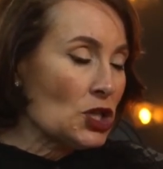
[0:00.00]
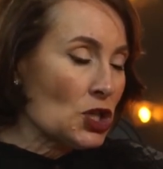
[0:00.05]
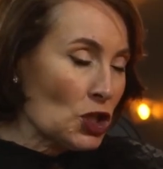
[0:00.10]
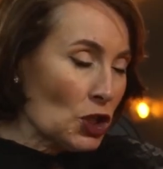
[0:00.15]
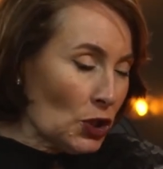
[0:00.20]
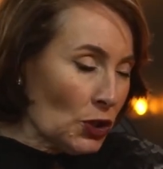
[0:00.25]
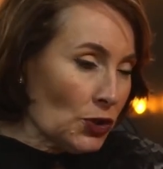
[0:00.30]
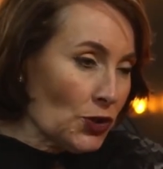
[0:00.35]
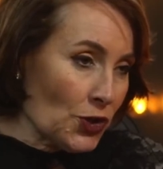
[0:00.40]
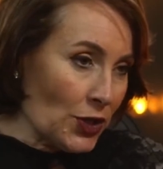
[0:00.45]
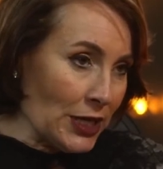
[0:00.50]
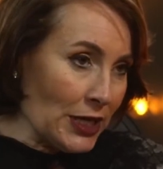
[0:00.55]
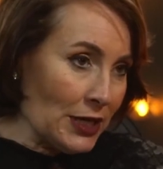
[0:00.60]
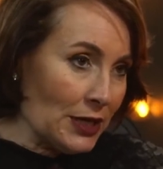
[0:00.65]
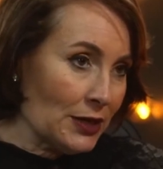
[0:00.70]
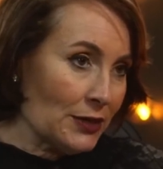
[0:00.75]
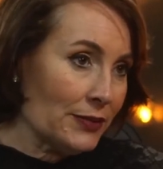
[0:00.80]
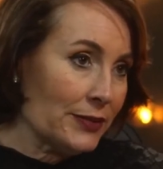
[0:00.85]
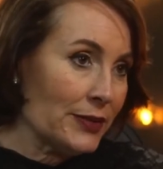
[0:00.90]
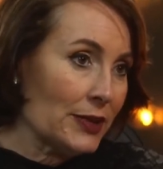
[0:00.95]

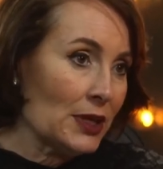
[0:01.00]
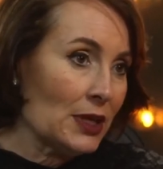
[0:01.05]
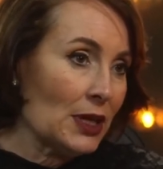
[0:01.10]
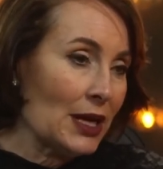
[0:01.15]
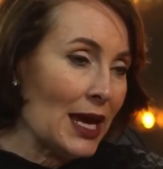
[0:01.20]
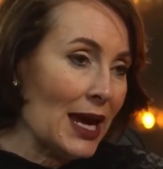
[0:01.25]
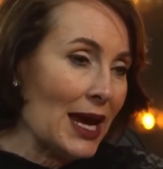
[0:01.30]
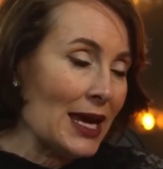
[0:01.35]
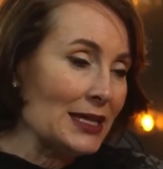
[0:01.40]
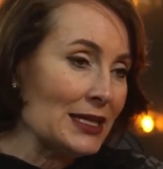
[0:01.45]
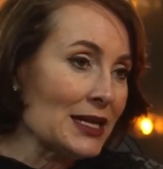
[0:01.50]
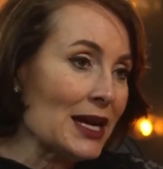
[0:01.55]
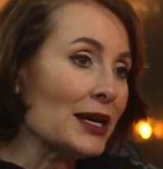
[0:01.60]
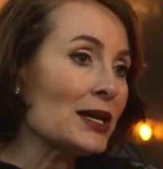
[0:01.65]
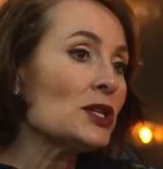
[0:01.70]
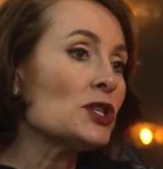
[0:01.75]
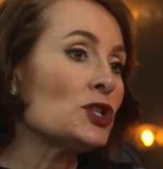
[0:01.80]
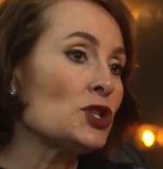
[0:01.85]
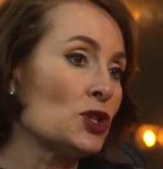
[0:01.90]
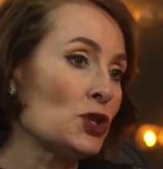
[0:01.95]
children as
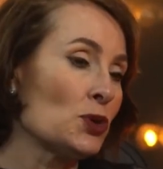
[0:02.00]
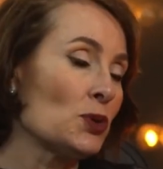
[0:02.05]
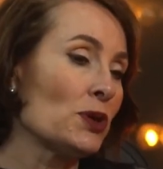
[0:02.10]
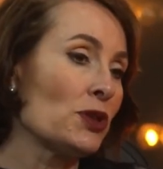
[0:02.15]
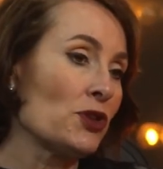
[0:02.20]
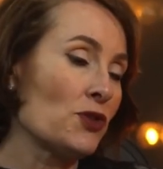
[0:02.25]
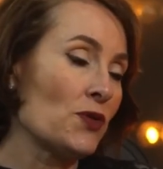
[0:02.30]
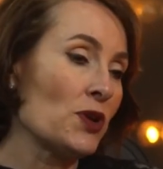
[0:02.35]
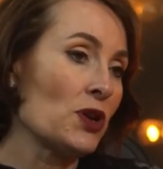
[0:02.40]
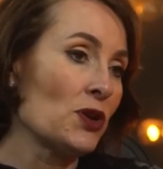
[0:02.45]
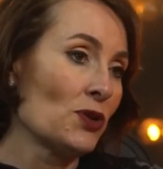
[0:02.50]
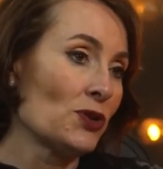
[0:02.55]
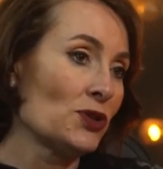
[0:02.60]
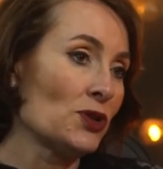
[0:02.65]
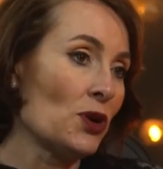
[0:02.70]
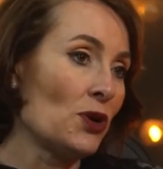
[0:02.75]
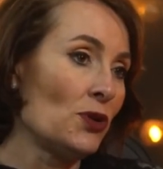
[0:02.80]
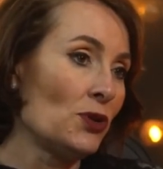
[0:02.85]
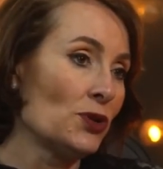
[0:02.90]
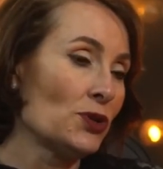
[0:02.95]
young as two and three
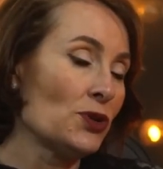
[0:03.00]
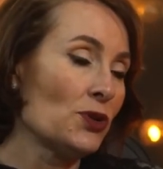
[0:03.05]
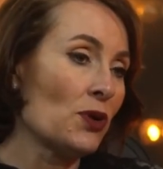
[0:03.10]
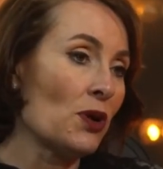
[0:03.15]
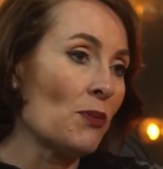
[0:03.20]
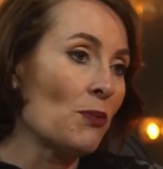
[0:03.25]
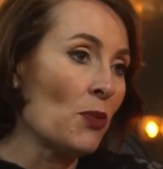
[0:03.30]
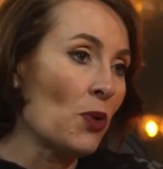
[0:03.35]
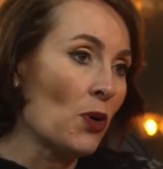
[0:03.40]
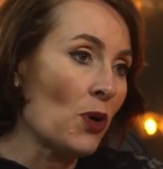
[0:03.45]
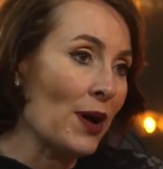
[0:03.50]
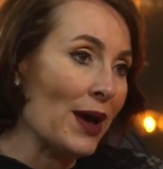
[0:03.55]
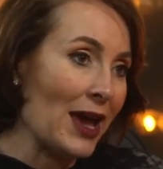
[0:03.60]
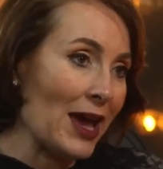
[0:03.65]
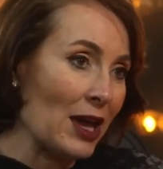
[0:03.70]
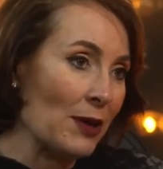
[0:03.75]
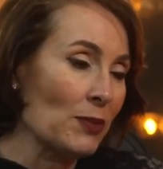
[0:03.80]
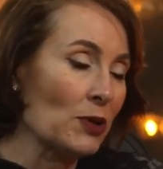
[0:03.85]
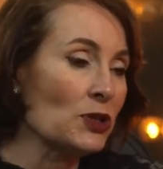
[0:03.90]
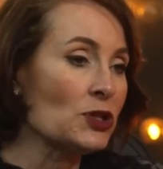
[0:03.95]
years old who are more
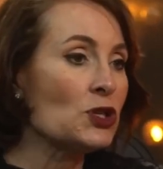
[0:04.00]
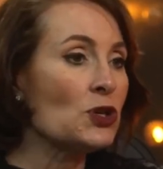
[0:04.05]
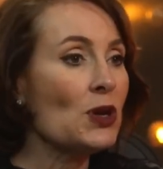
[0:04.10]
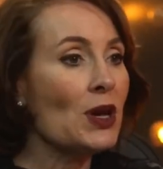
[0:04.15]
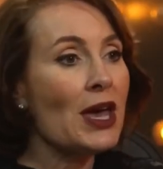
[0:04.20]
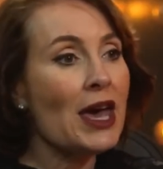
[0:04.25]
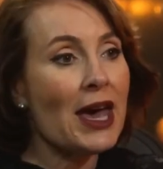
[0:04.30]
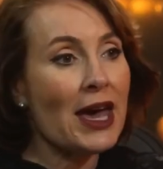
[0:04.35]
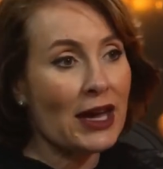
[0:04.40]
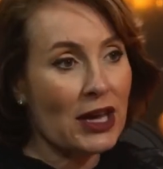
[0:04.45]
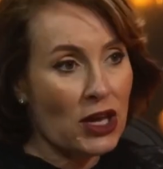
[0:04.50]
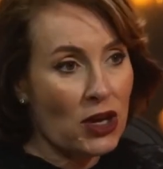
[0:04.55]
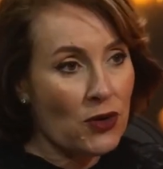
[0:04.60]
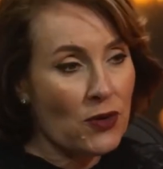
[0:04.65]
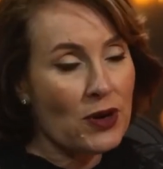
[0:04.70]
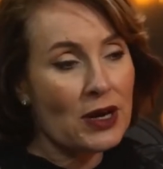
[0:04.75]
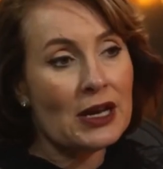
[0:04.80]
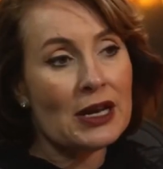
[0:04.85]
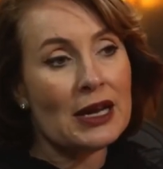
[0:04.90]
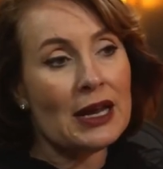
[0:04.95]
able to
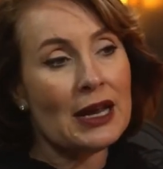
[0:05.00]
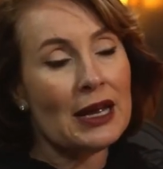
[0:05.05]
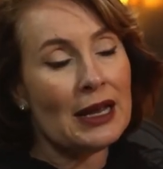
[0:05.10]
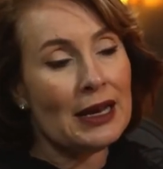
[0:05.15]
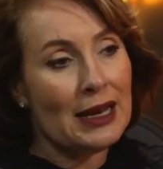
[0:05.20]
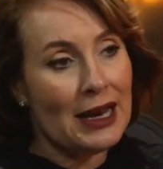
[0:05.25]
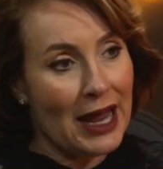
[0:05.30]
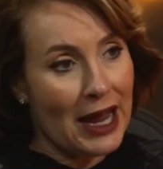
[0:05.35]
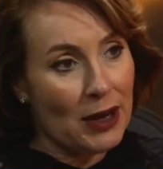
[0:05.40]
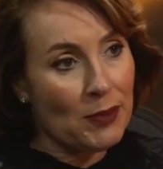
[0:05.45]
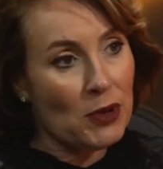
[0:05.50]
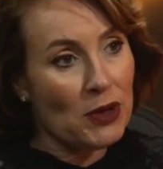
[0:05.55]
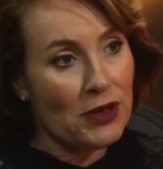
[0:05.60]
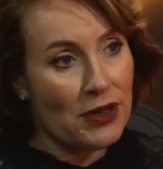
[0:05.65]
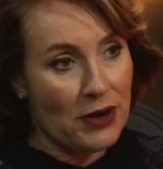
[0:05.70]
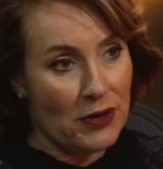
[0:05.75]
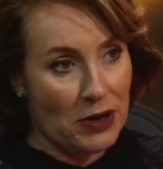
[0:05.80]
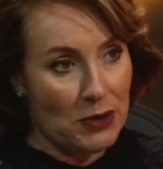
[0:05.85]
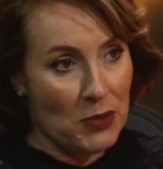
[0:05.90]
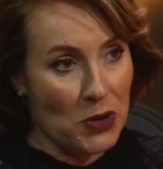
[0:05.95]
accurately
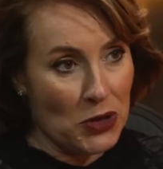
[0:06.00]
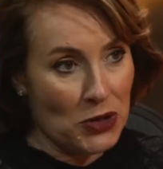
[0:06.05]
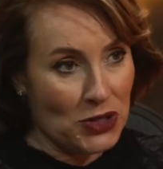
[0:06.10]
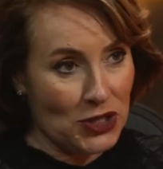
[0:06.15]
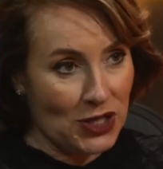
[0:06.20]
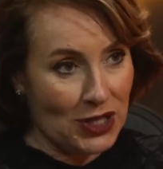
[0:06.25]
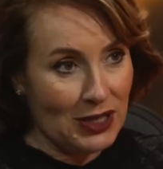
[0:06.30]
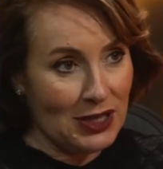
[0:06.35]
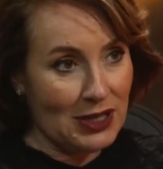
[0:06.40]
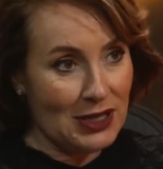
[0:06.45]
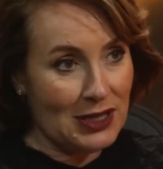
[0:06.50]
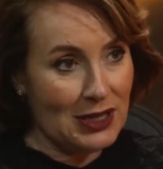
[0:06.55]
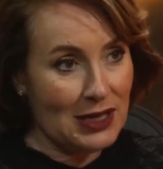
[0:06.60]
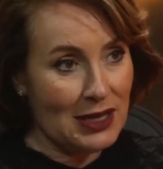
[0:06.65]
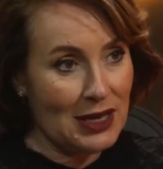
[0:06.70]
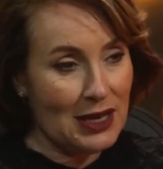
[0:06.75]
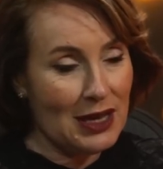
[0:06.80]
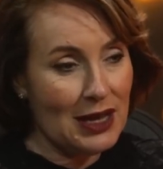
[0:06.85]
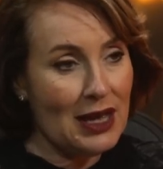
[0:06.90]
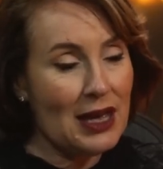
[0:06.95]
label their emotions
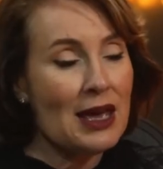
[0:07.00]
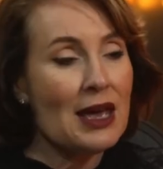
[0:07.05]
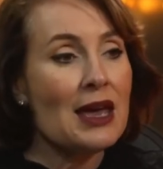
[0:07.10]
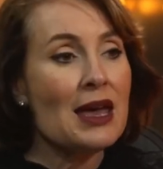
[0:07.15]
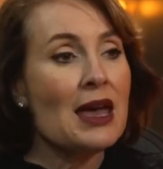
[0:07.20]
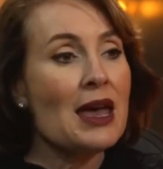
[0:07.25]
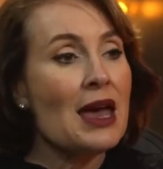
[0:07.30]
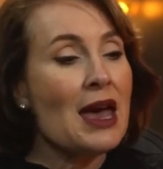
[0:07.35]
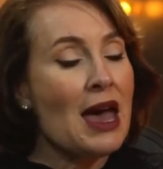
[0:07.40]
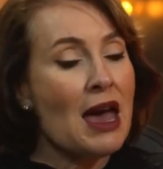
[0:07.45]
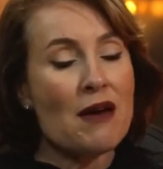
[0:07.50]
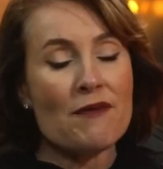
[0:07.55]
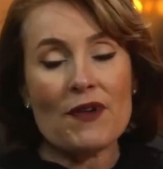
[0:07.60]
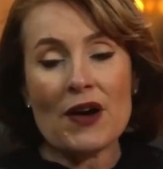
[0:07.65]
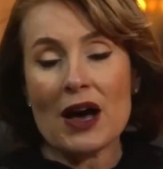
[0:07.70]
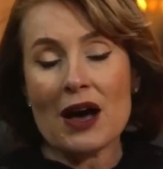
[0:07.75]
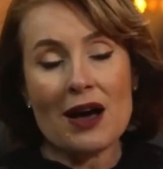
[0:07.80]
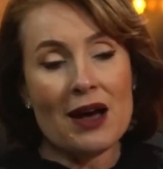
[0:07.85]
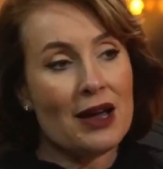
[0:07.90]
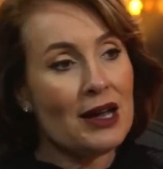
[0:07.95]
have
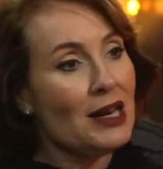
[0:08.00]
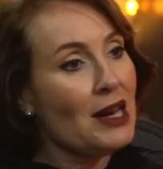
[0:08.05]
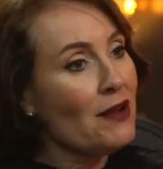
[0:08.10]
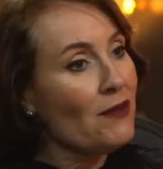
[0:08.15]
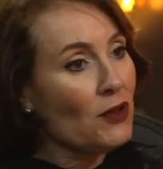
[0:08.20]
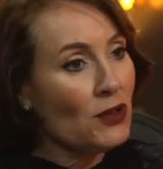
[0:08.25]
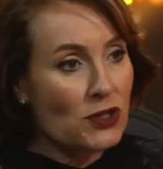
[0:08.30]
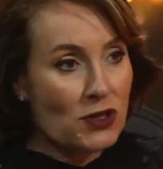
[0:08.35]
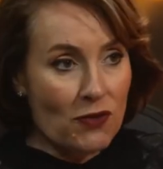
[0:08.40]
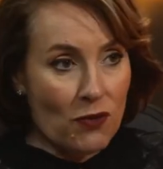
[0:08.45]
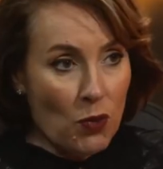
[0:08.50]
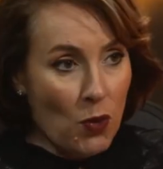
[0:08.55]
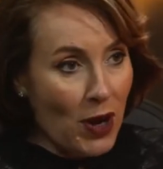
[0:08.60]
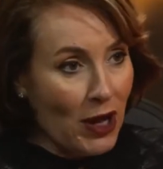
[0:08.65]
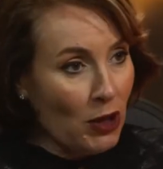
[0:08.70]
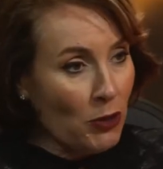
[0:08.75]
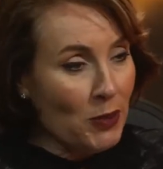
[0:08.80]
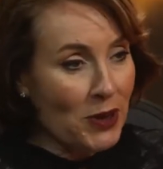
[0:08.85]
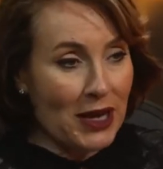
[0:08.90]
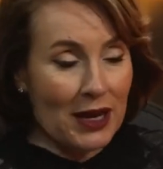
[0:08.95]
higher levels of
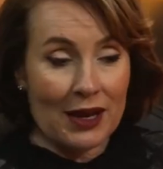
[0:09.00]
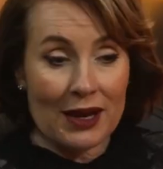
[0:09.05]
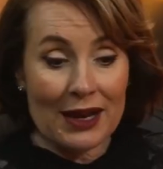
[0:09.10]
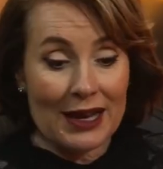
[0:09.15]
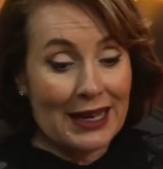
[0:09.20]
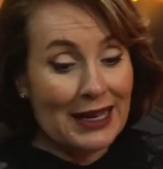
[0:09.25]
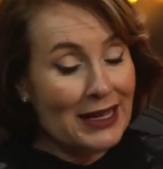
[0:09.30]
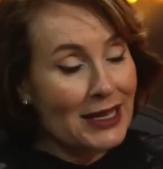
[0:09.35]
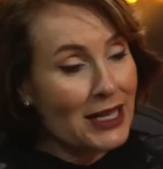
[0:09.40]
well-being,